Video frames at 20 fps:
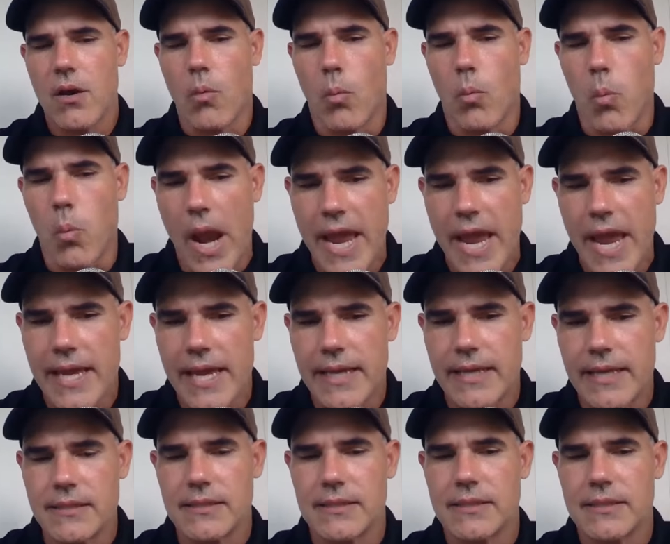
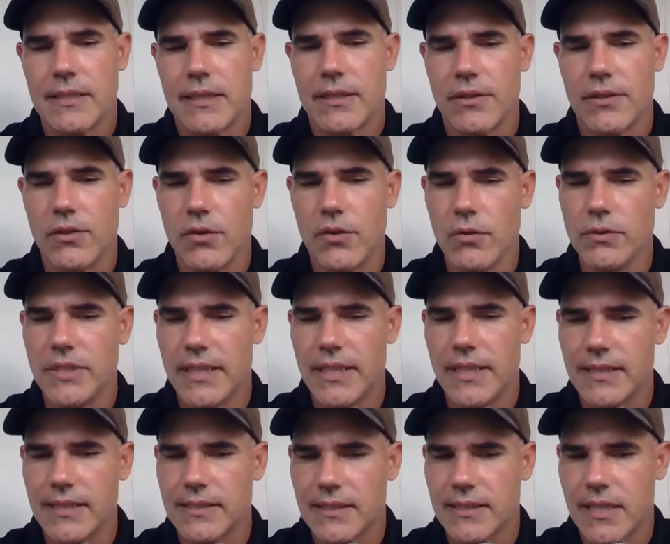Waze, using
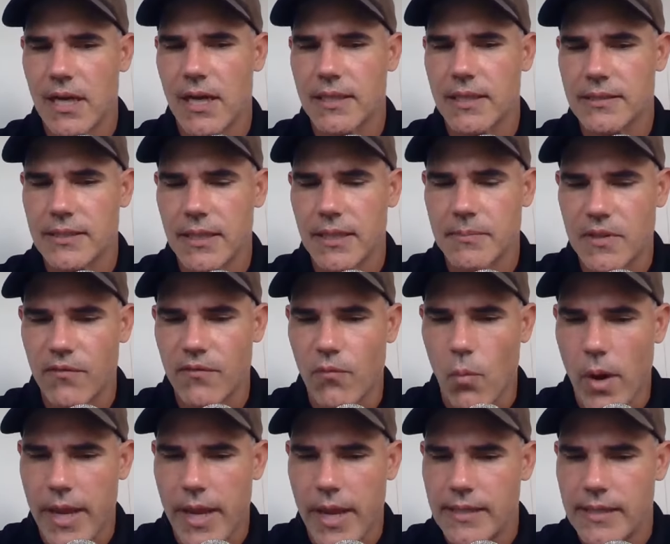this concept of
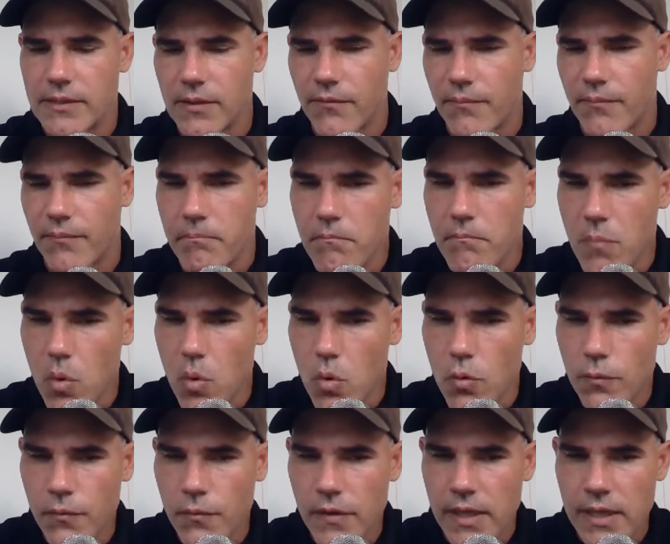Waze, of
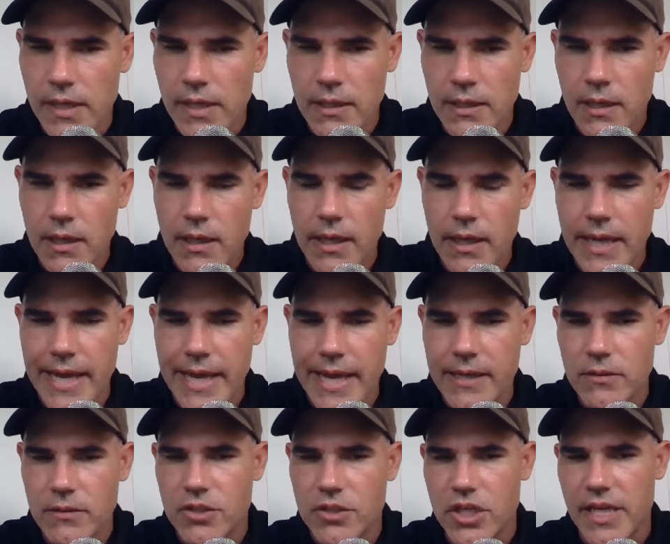moving
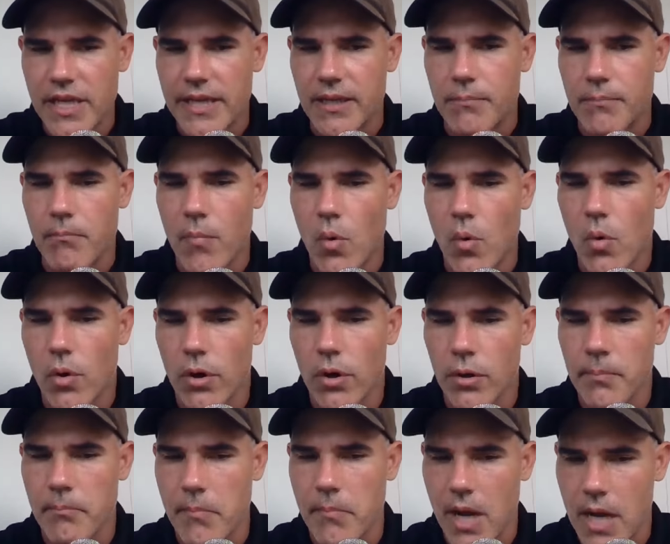energy in a
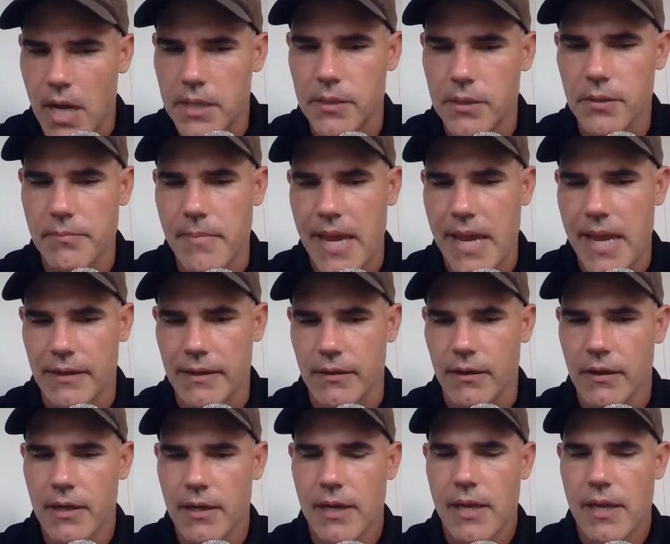more modern
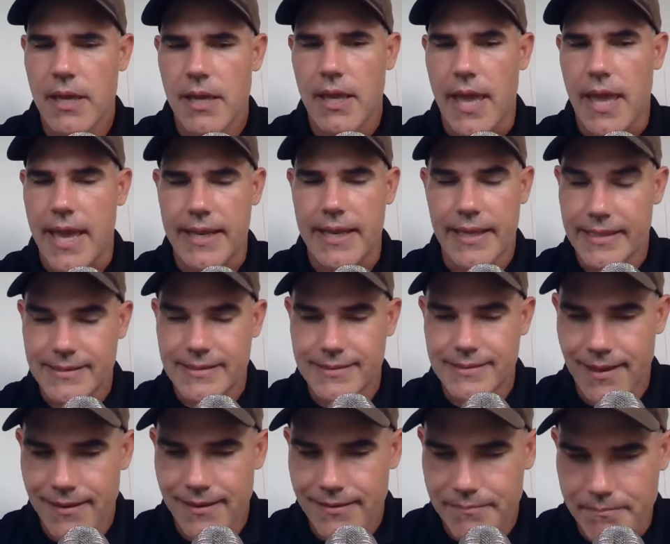manner, and it's
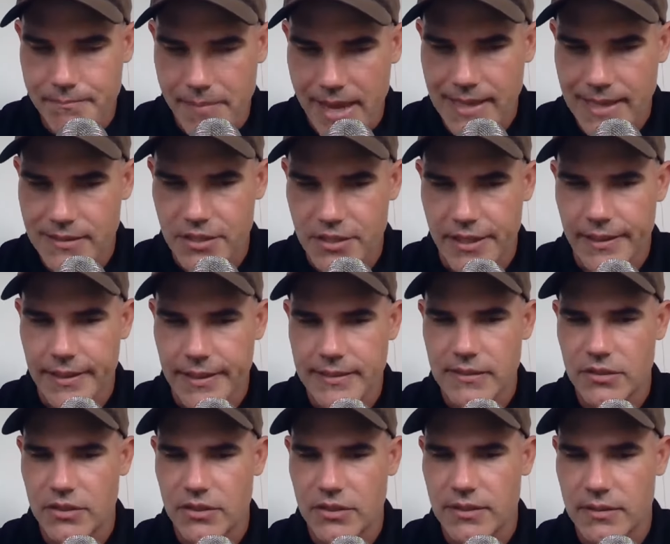not magic,
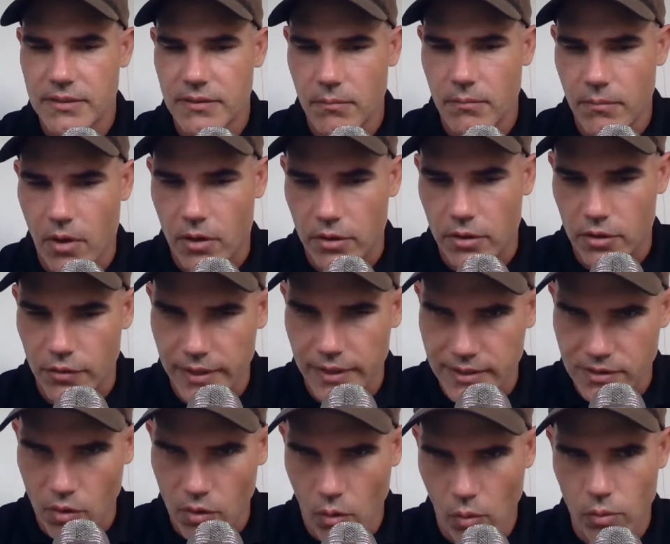it's just our grid
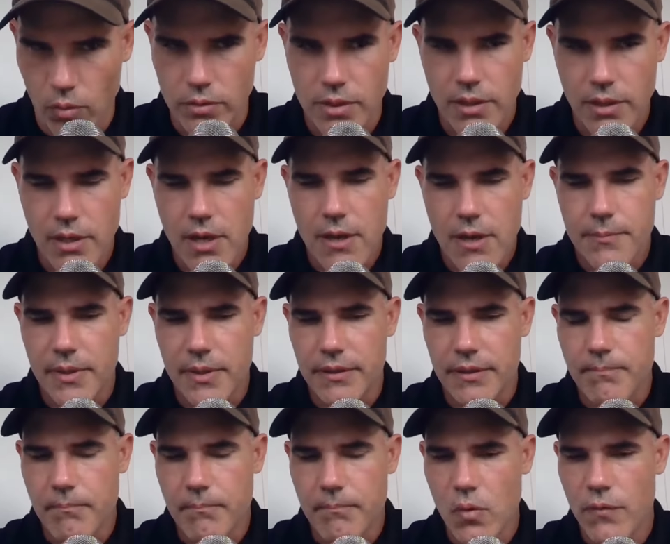is old,
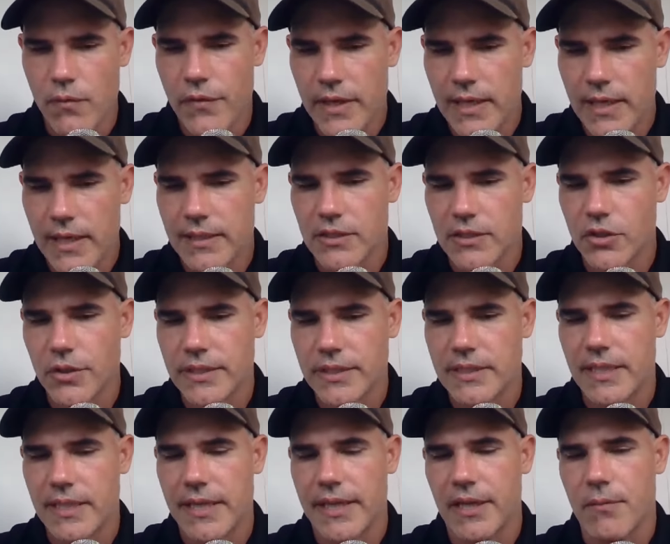but moving
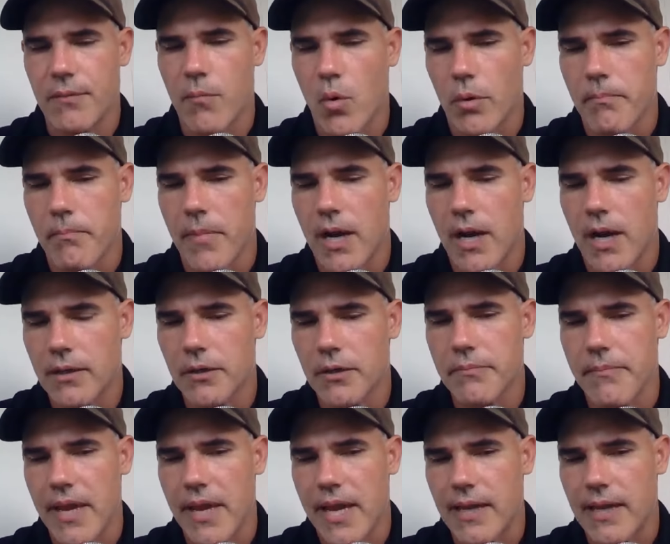electricity in a more
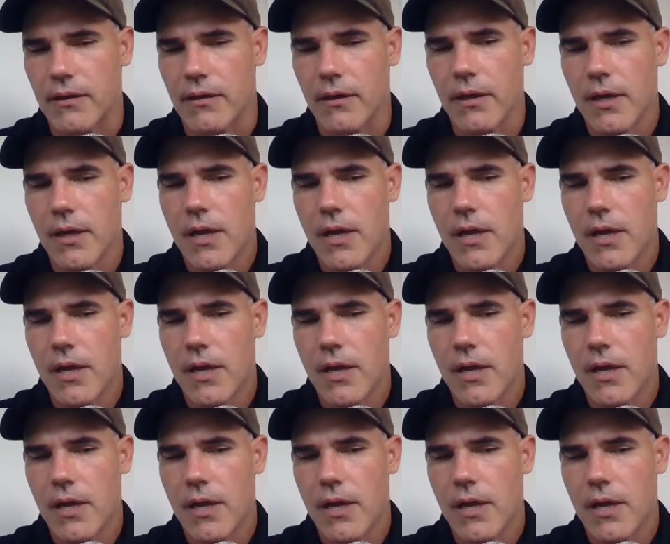modern manner